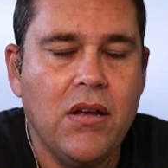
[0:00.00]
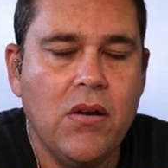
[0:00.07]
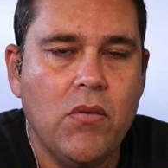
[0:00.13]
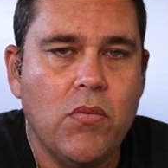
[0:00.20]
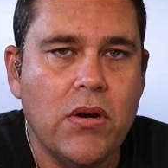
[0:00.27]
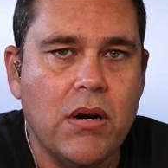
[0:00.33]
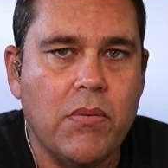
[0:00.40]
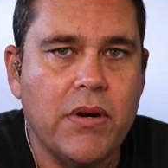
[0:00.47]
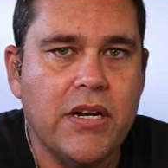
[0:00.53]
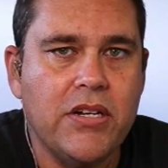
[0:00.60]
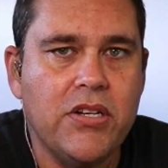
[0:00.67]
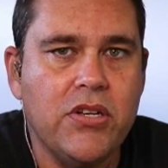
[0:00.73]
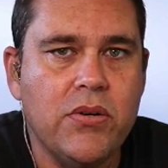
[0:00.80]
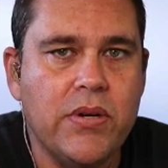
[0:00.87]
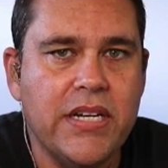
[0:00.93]
what I want to
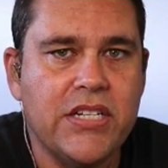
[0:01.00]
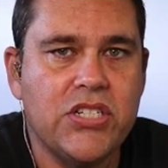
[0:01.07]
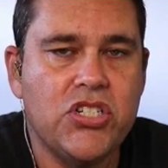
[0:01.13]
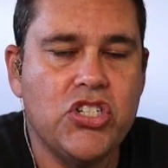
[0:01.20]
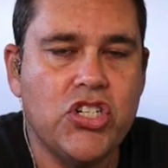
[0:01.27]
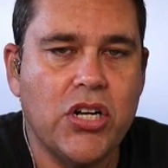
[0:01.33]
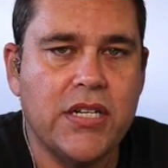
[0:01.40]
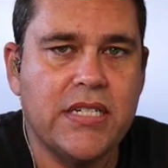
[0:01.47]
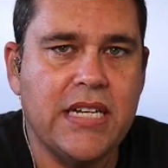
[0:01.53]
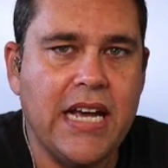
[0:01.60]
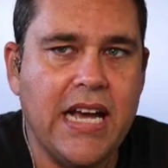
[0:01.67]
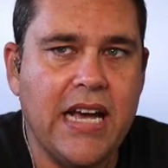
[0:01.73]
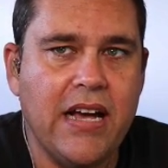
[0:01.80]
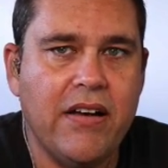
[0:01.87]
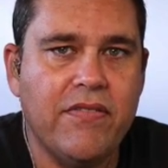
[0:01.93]
do is just
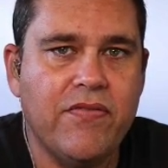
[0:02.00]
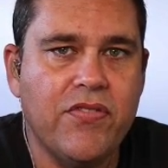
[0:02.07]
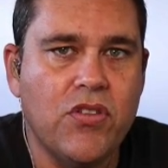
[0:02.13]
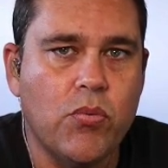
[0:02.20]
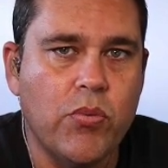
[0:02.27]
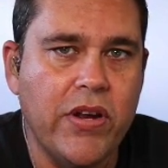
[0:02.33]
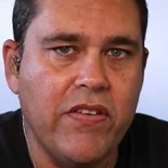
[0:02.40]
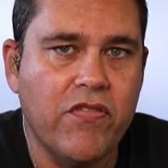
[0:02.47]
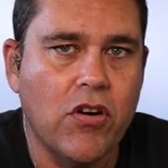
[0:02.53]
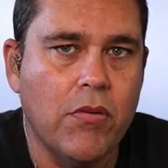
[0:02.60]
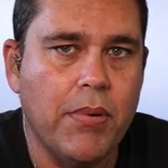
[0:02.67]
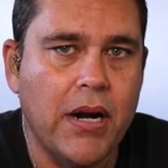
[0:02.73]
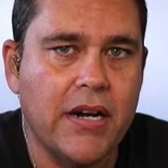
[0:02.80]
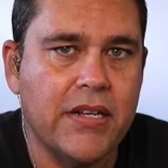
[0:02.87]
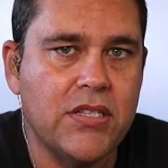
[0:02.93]
have the reverb
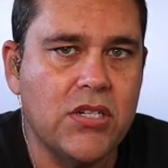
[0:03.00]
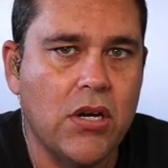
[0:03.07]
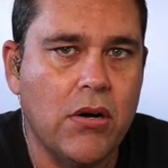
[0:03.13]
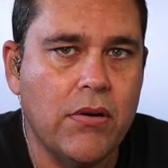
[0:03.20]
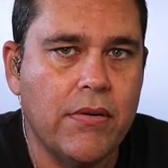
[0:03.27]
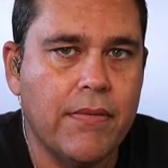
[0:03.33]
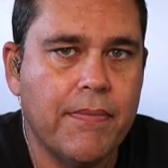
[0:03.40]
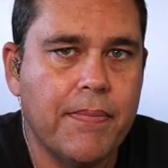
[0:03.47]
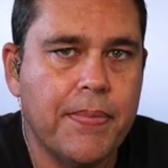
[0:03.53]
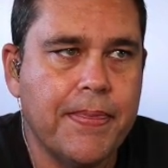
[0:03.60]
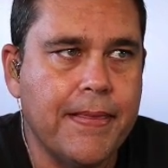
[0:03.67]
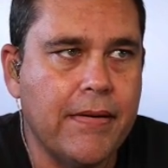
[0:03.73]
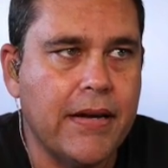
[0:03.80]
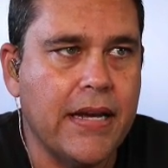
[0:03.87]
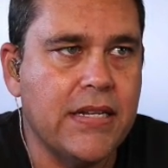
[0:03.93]
on its own.
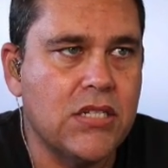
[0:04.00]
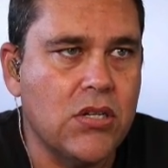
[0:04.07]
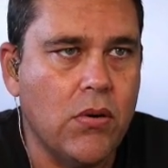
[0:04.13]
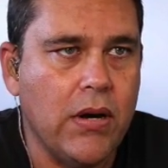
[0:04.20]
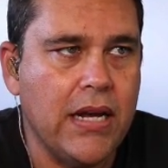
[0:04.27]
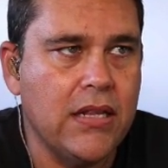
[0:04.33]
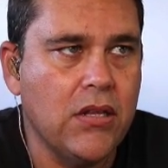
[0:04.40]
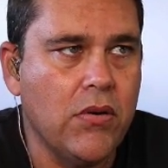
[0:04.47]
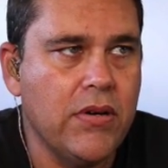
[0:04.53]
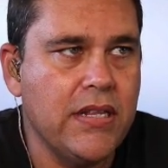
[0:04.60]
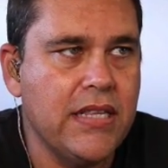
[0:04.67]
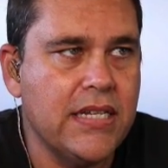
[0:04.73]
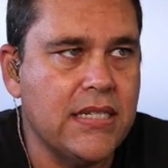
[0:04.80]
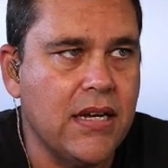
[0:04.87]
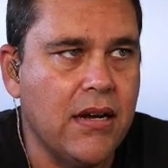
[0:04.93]
Okay, so I loaded
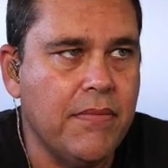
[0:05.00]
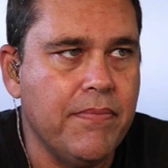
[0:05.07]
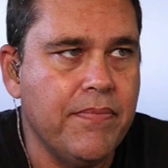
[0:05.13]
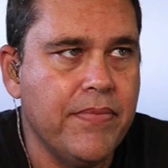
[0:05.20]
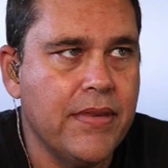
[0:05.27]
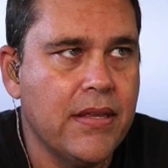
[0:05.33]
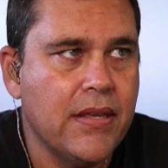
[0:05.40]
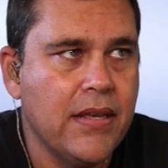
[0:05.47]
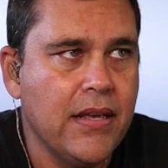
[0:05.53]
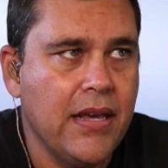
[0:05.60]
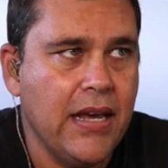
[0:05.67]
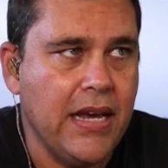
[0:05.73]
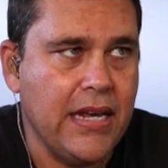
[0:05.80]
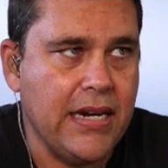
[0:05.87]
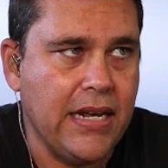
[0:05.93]
this up,
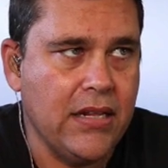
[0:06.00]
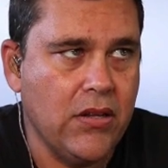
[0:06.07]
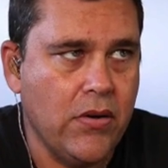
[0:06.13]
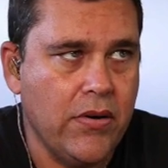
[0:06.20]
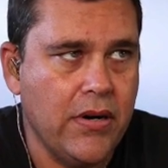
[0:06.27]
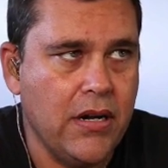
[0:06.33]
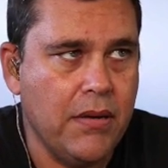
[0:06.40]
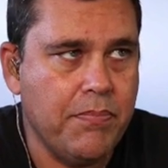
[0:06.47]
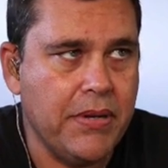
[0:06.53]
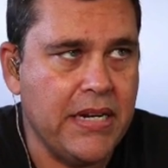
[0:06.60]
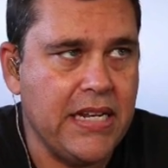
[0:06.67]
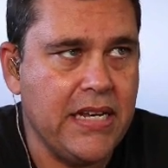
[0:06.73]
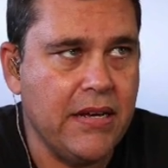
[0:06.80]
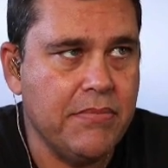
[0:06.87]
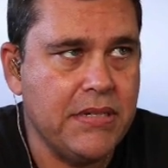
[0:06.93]
and I loaded up an
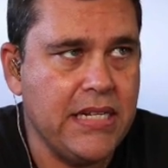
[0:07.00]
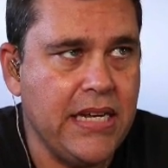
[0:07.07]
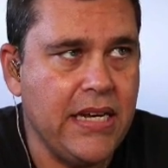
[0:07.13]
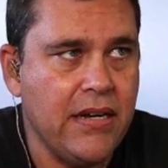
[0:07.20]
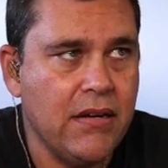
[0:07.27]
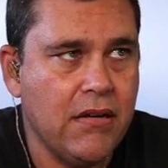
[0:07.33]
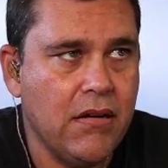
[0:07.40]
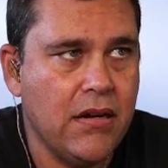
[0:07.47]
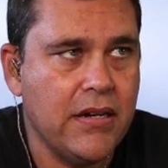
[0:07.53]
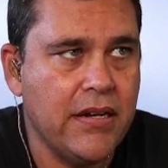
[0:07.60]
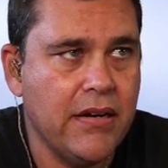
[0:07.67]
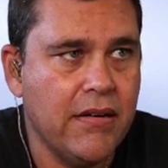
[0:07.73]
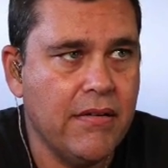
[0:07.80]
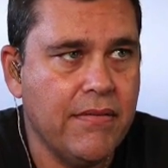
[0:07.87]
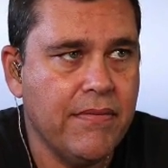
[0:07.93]
EMT on
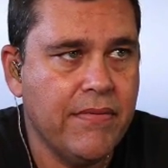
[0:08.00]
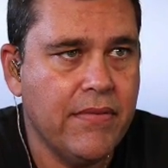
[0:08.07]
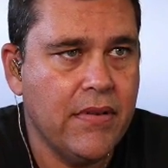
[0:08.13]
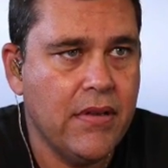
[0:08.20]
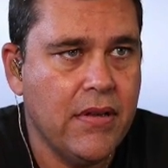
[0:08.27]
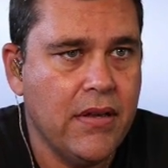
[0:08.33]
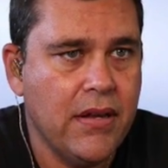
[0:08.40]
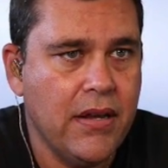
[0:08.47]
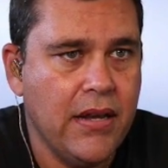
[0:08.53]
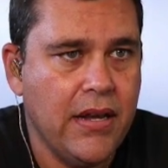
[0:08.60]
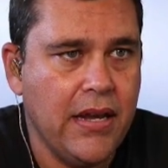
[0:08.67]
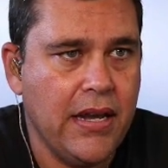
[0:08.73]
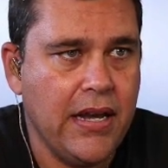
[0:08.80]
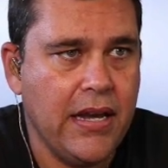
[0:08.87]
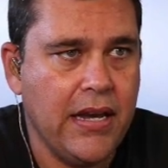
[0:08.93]
here,
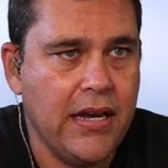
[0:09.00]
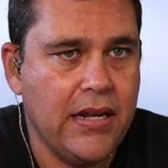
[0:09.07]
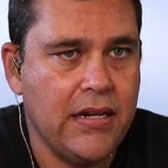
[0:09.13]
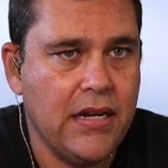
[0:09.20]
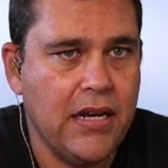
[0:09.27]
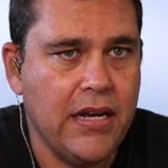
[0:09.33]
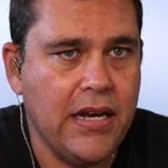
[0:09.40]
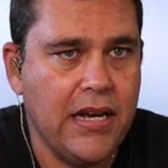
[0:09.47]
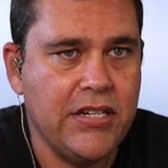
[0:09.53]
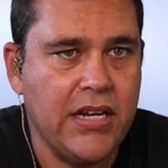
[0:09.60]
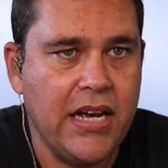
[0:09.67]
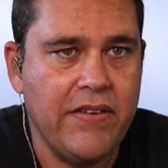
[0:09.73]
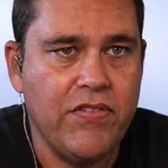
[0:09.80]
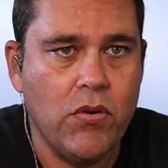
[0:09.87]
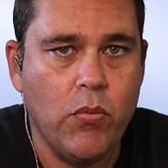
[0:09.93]
and I
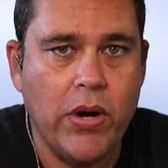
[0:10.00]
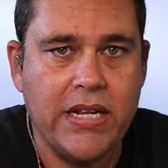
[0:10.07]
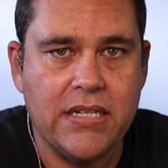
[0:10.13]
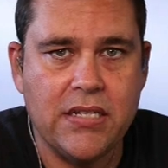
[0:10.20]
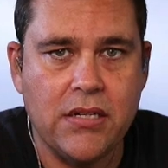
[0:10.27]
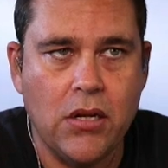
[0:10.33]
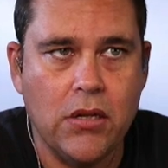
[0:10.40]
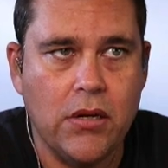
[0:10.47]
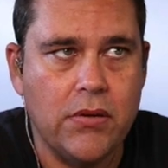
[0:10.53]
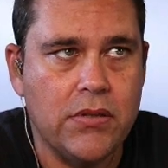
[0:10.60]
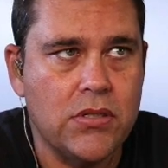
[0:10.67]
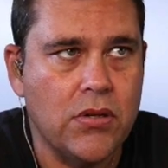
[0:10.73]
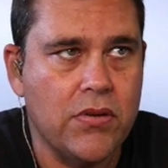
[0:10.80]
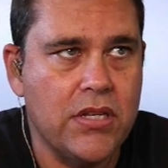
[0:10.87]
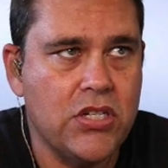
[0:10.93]
have it wet soloed.
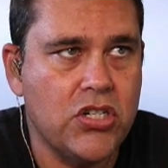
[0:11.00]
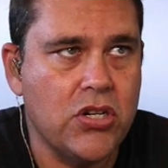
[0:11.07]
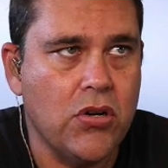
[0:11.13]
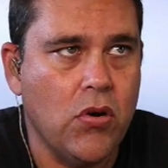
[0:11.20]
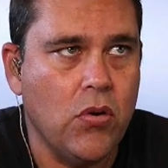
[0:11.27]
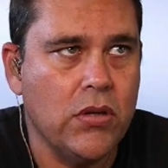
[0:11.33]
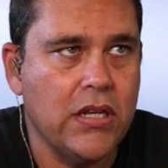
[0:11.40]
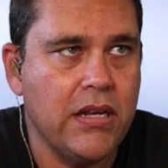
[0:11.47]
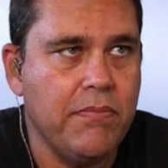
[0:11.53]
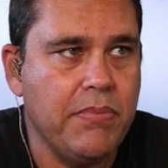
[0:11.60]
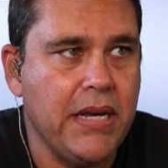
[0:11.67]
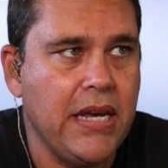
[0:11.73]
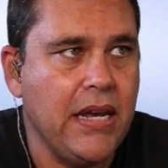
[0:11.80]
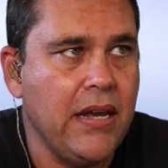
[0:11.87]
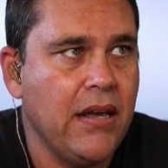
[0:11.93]
So this should only
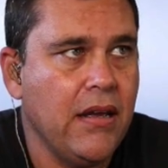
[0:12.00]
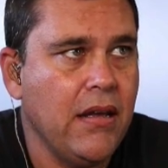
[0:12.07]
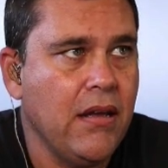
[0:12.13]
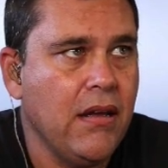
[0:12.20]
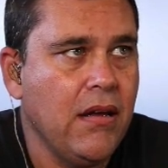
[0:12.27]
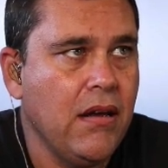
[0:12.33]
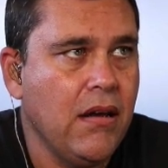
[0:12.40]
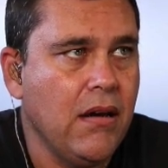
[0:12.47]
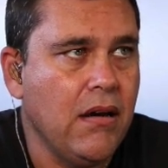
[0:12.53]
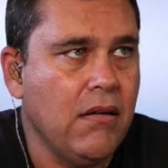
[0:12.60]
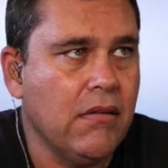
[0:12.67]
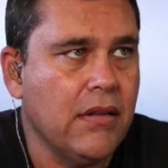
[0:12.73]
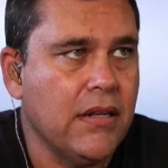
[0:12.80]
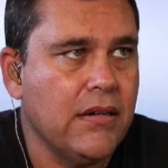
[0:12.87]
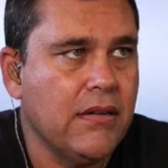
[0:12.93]
be, hold
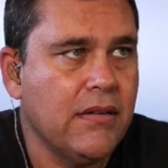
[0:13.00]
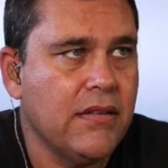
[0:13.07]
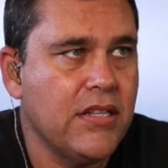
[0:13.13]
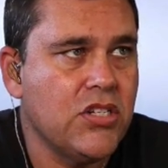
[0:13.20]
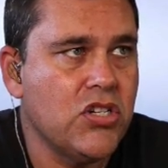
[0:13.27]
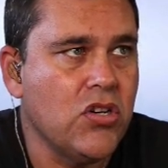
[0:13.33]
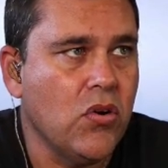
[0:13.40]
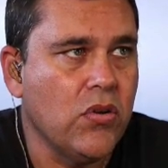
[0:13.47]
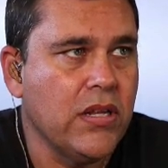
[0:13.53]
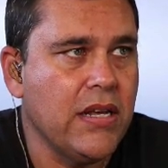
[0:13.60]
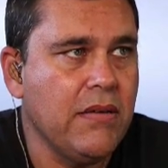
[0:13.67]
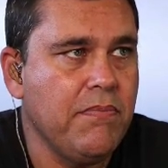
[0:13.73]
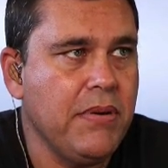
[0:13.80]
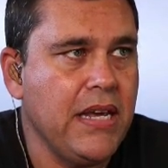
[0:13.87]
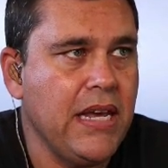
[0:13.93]
on, this should only
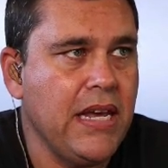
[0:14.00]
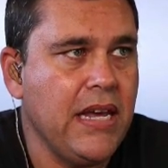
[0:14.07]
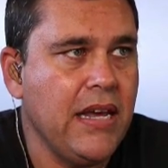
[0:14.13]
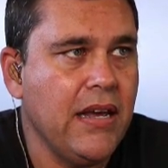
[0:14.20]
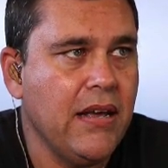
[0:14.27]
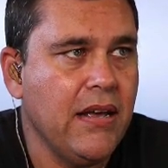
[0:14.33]
be